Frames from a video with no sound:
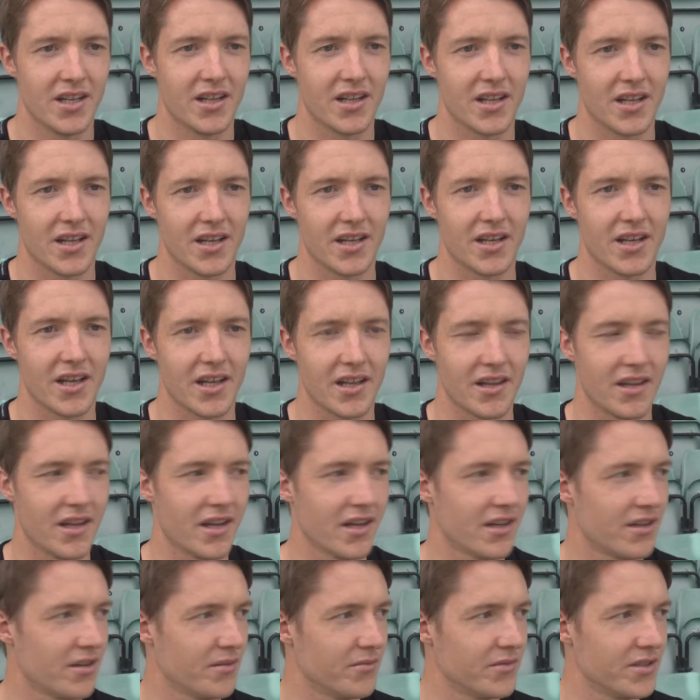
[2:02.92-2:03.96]
then again,
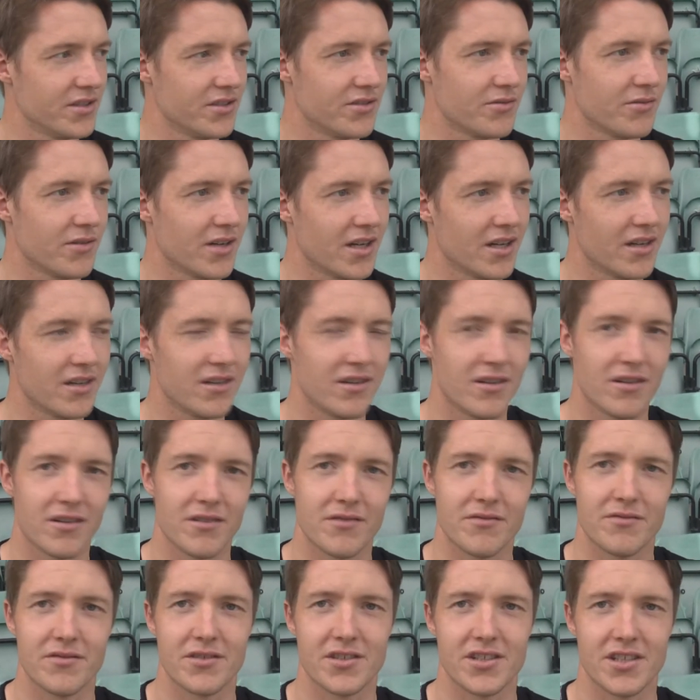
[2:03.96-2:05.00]
they're coming to our
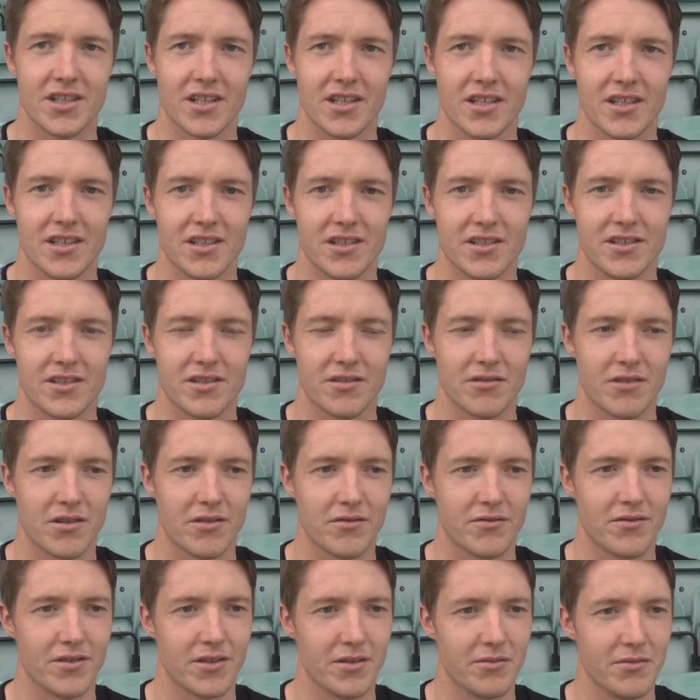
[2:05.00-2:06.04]
facilities, so
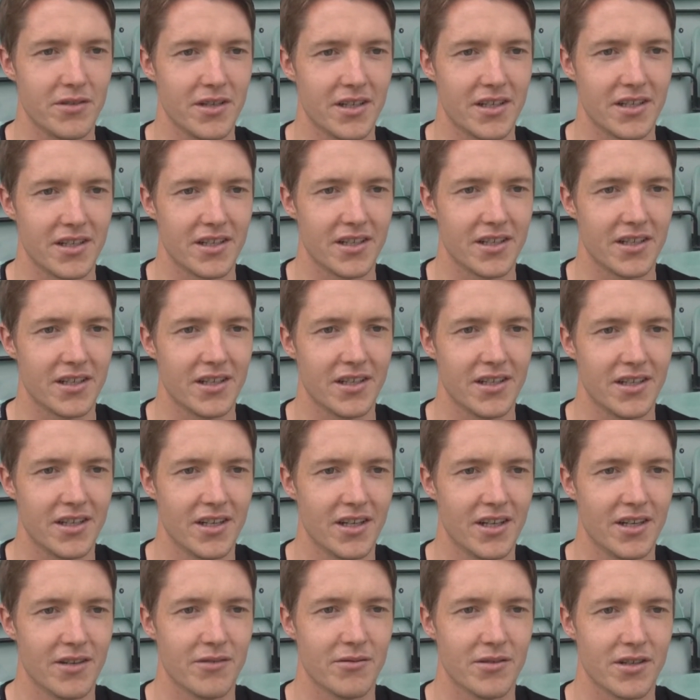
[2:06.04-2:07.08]
hopefully we can
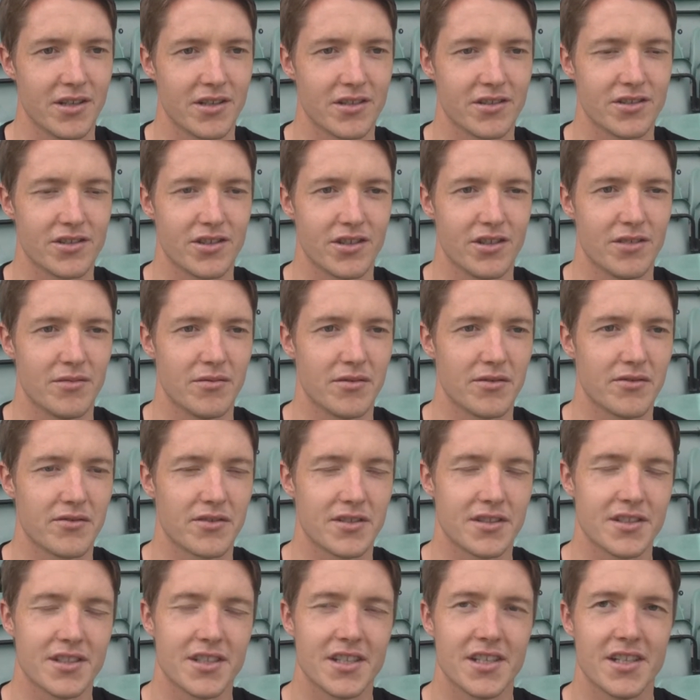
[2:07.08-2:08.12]
turn them over
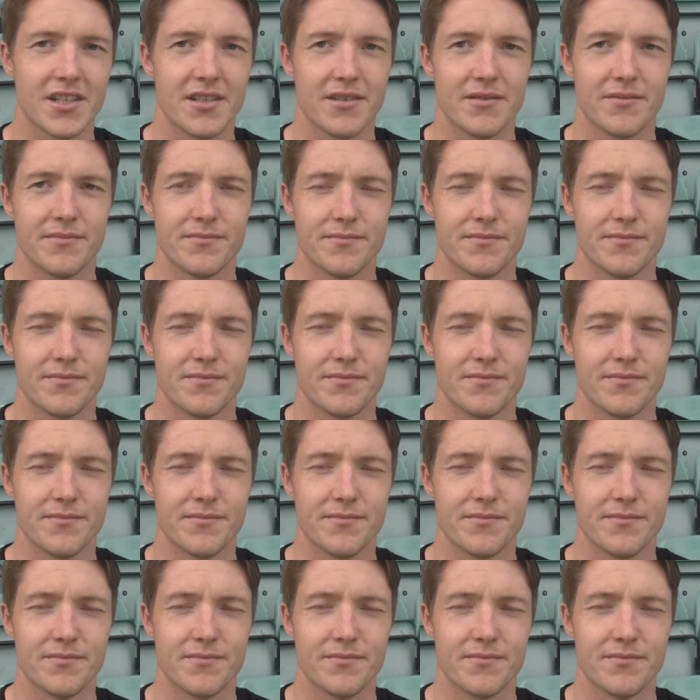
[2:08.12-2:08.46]
on the day.